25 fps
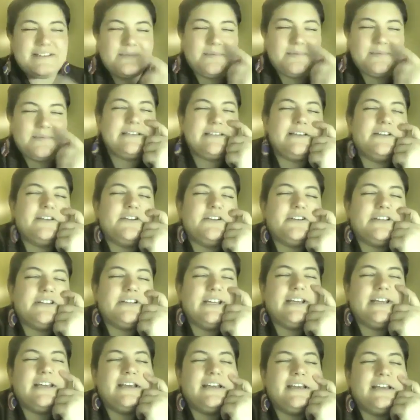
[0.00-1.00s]
amazing. You're
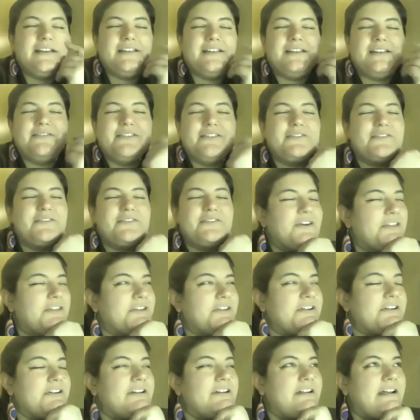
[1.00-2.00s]
taking it even
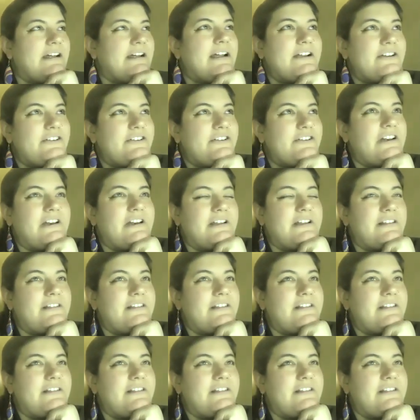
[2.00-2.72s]
further, actually.